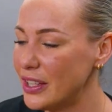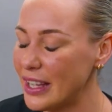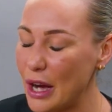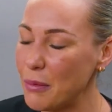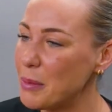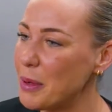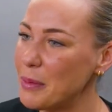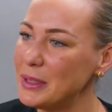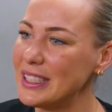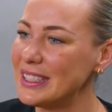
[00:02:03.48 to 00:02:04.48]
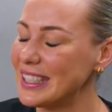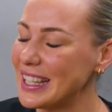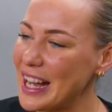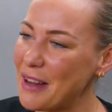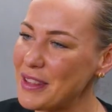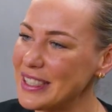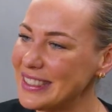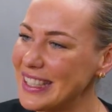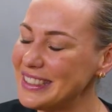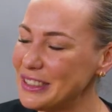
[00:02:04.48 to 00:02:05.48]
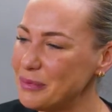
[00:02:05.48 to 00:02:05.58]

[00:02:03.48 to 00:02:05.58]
help the Boomers in the second half of this season.